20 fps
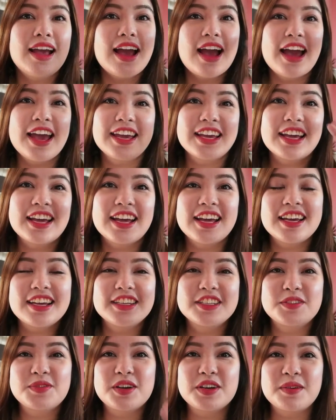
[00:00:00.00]
Hi
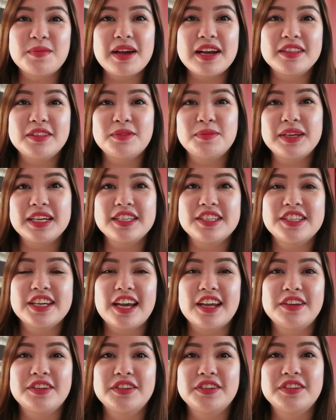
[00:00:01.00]
guys, welcome back to my
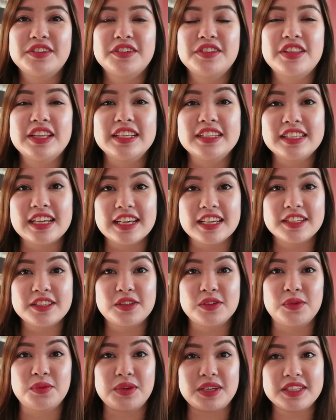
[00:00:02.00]
channel. This
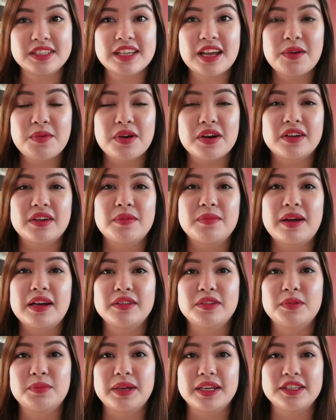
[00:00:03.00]
is Luisa. Welcome
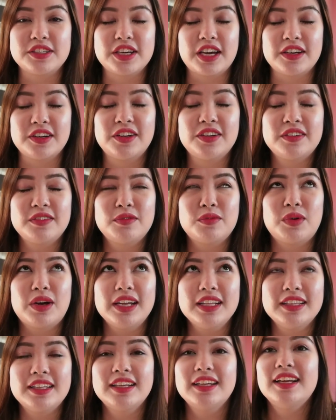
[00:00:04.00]
back to my channel.
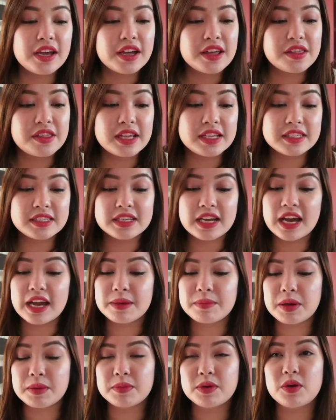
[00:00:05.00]
What? This
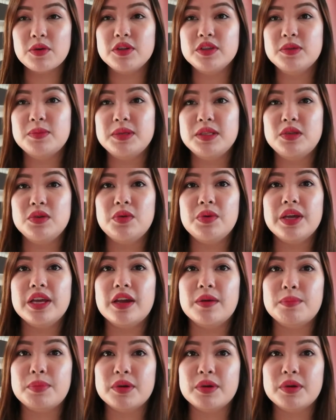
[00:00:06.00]
time I'm going to be doing a